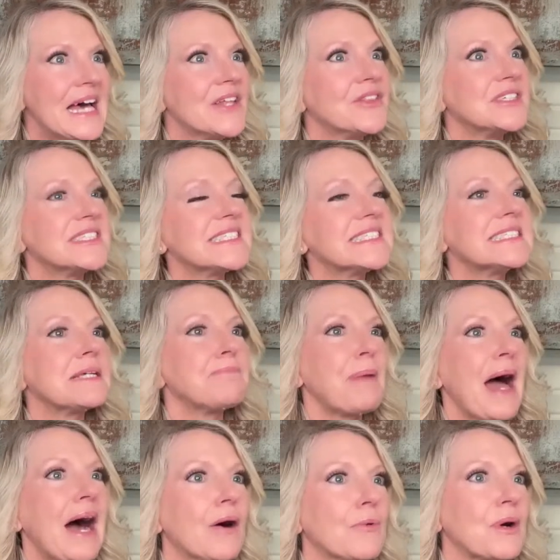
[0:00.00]
This is the
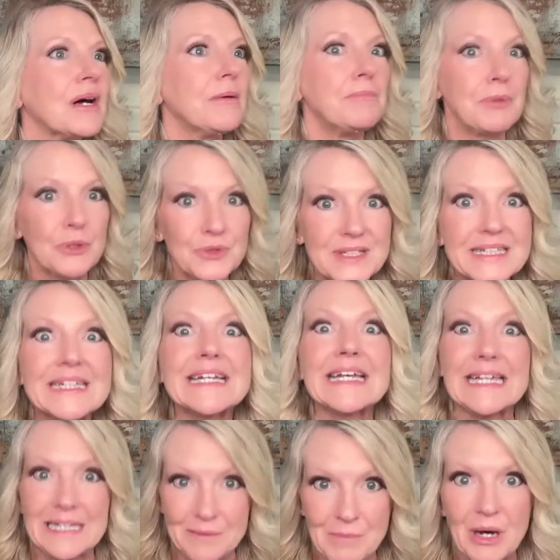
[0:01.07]
power of building an
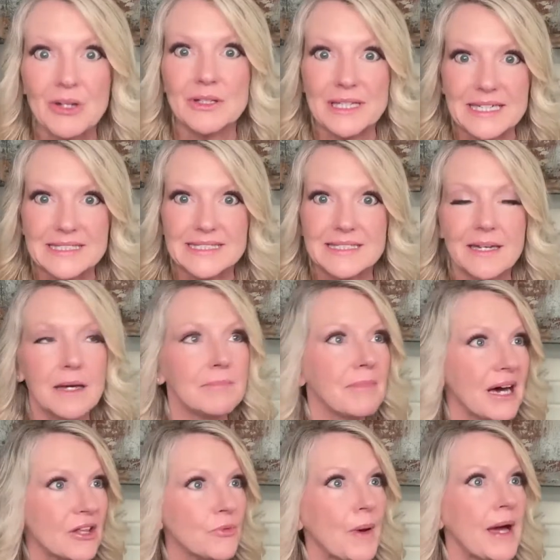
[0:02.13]
email list. And
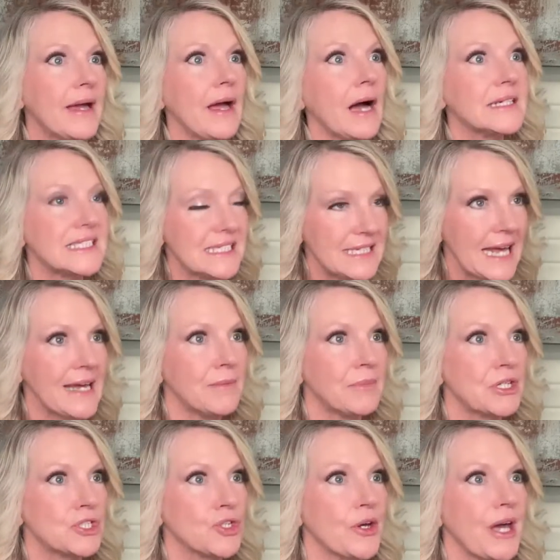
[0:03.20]
by the way, today I'm
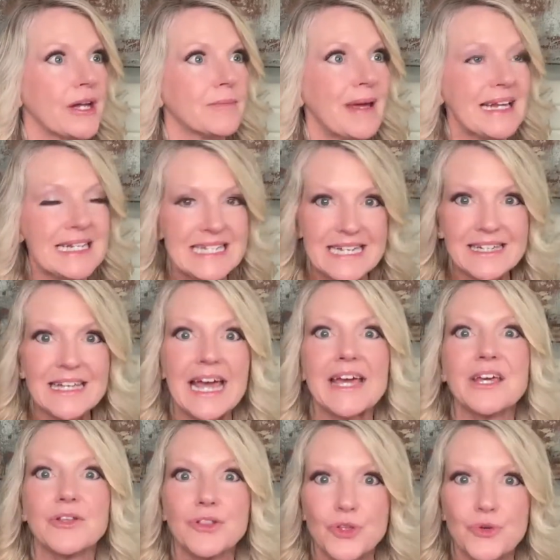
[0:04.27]
going to show you how to make
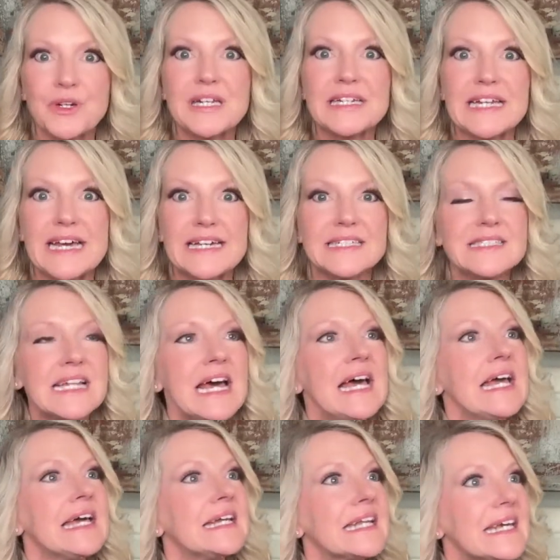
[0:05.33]
10K in 30 days.
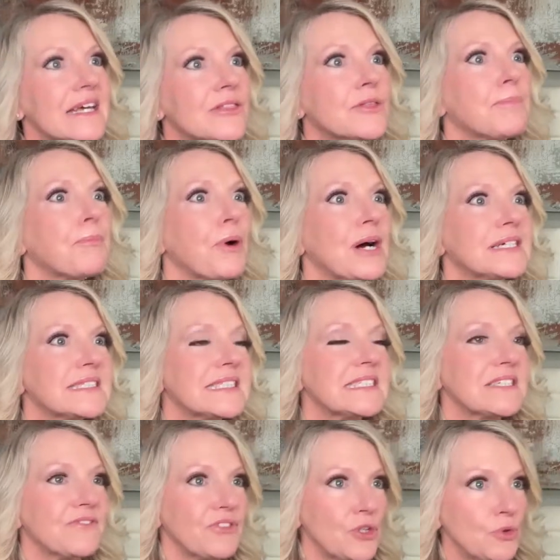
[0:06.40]
And in the
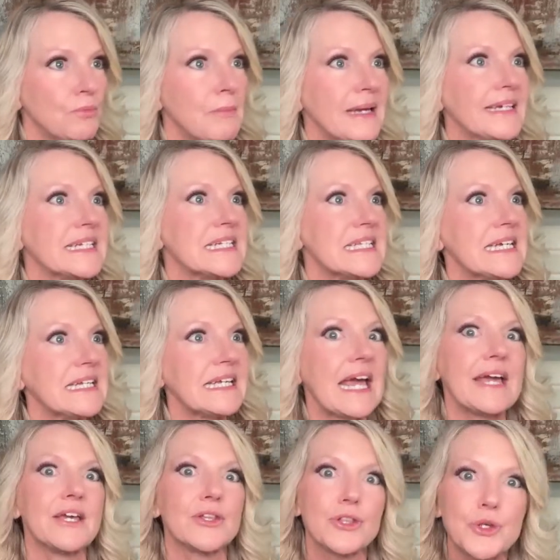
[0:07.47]
process of you making
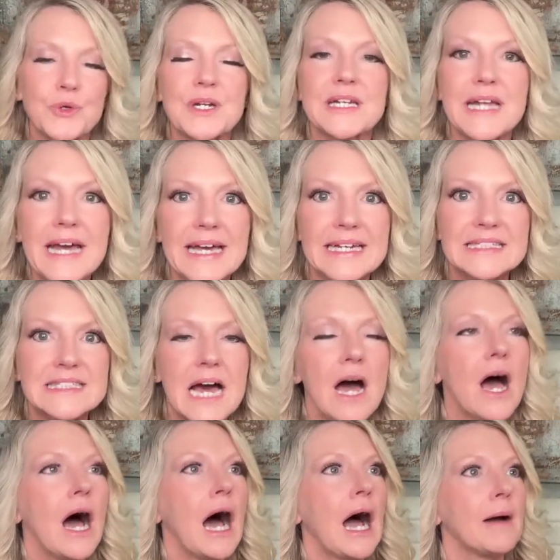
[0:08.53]
10K in 30 days,
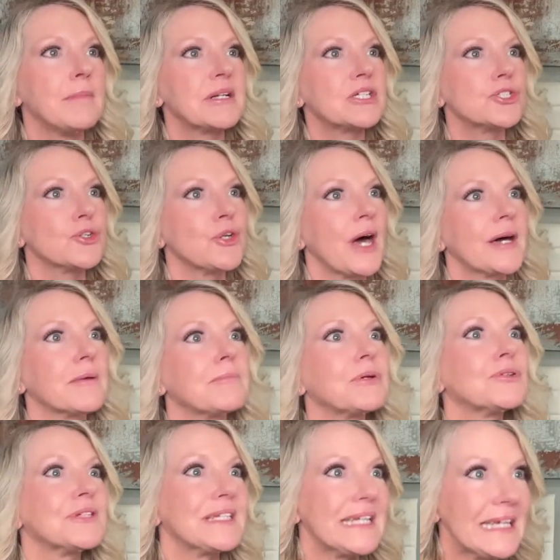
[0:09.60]
I'm going to show you how to
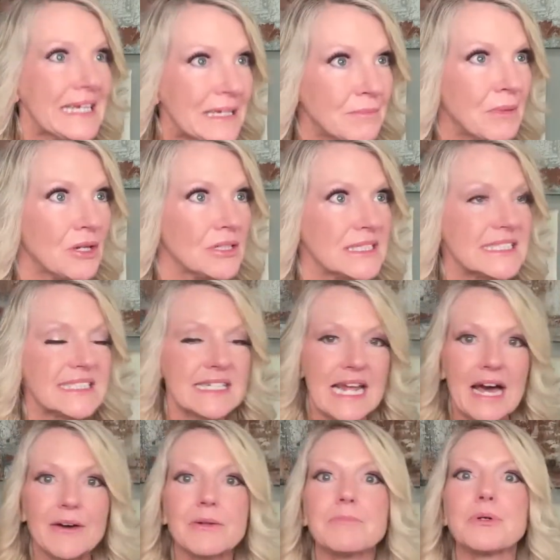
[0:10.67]
build an email list and
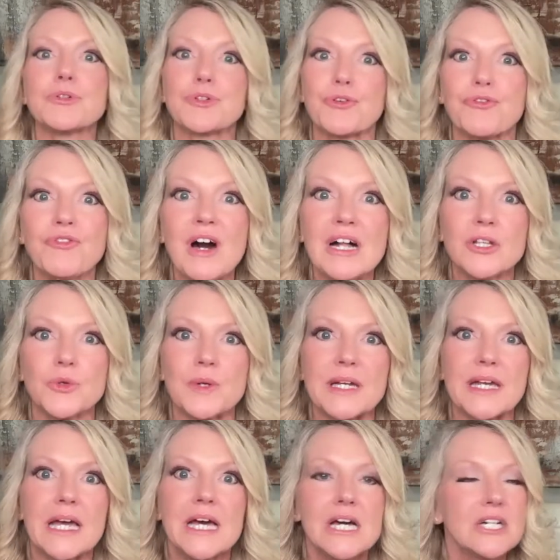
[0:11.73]
how to build your
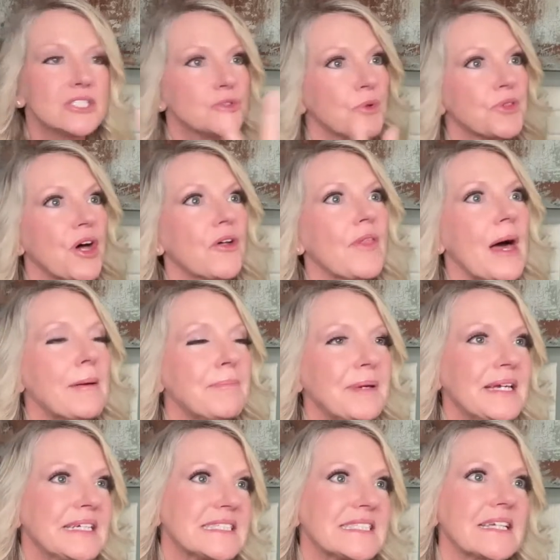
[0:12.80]
following. So with all that
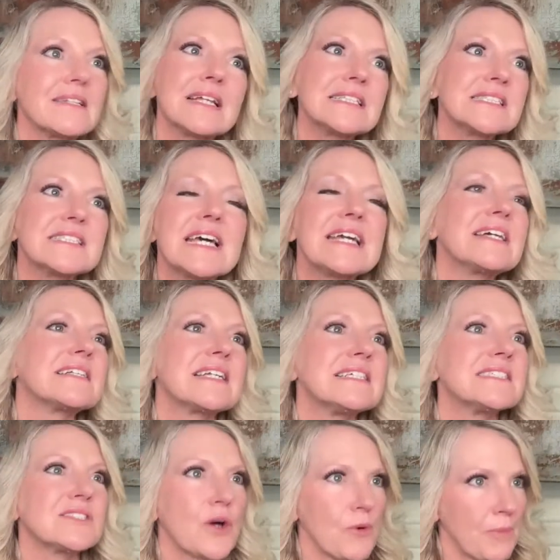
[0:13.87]
being said, let's say it
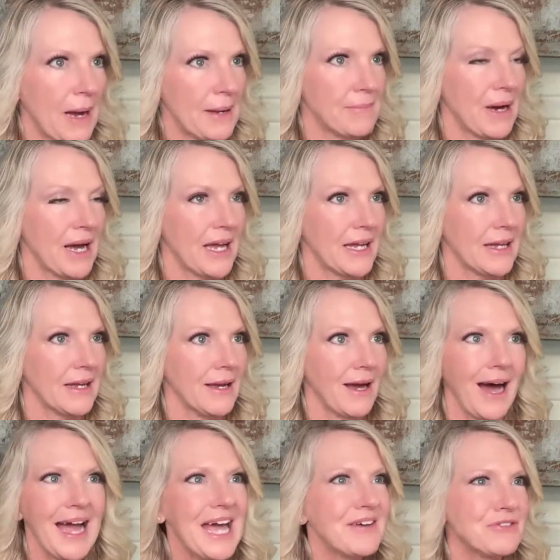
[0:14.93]
does go bye-bye.
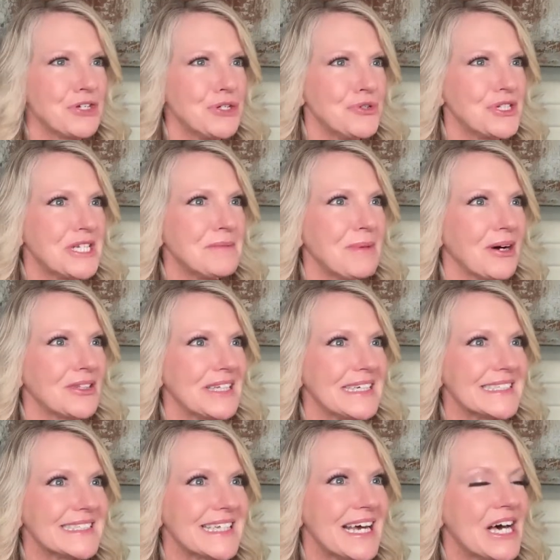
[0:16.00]
I have a huge email
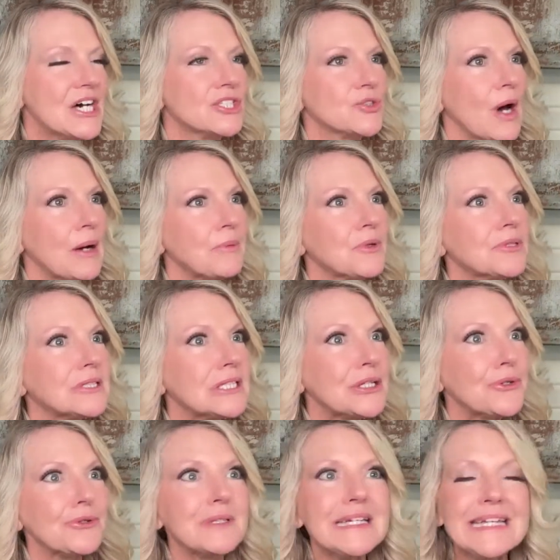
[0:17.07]
list. So I will
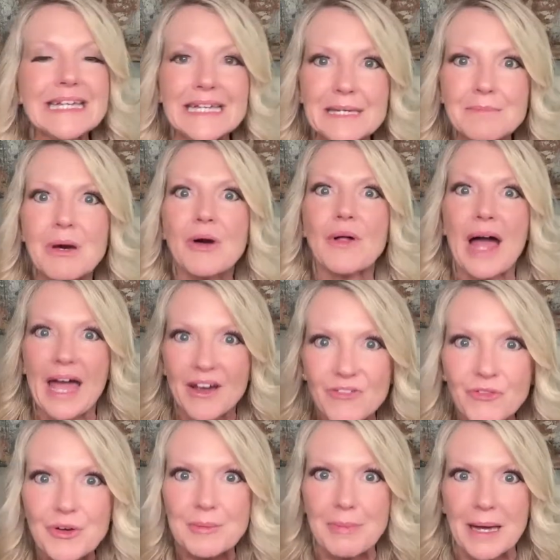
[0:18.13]
literally email
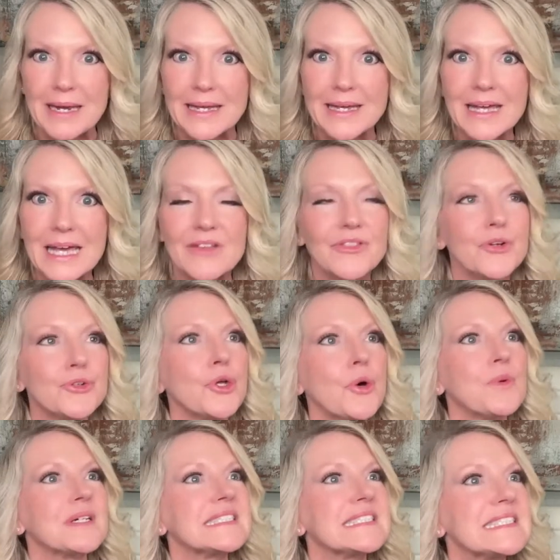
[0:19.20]
everybody and they'll
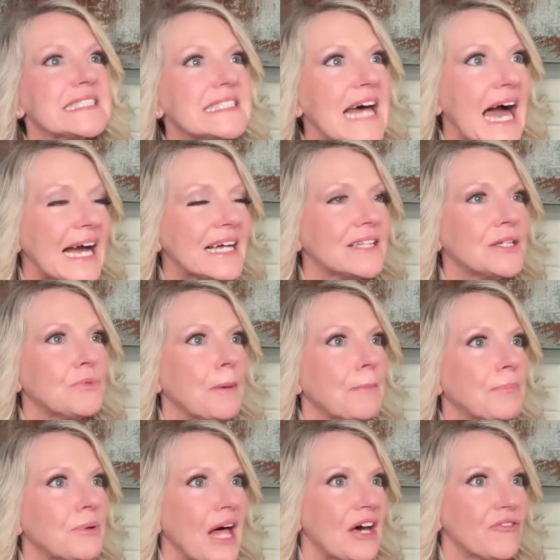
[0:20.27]
know exactly
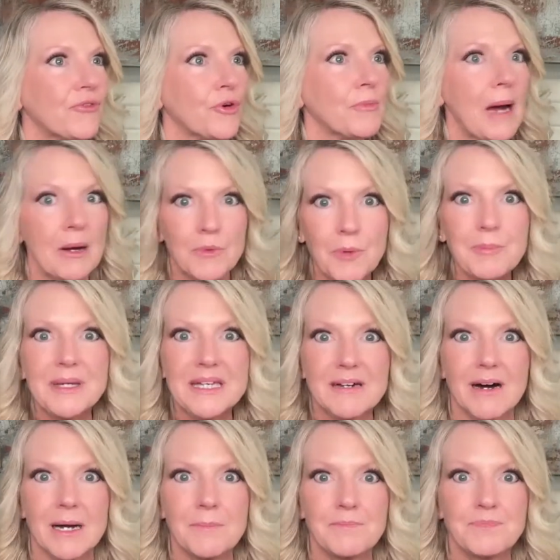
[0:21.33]
what platform I will be
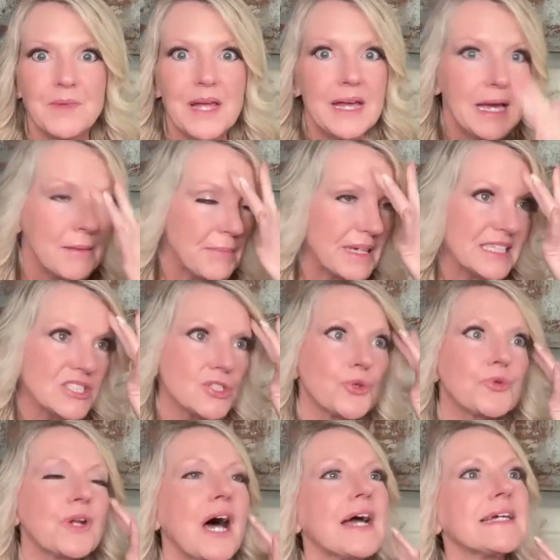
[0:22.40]
on because
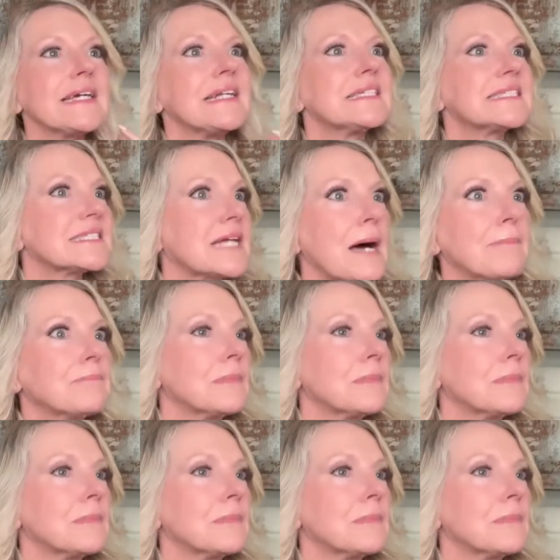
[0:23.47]
they're not going to stop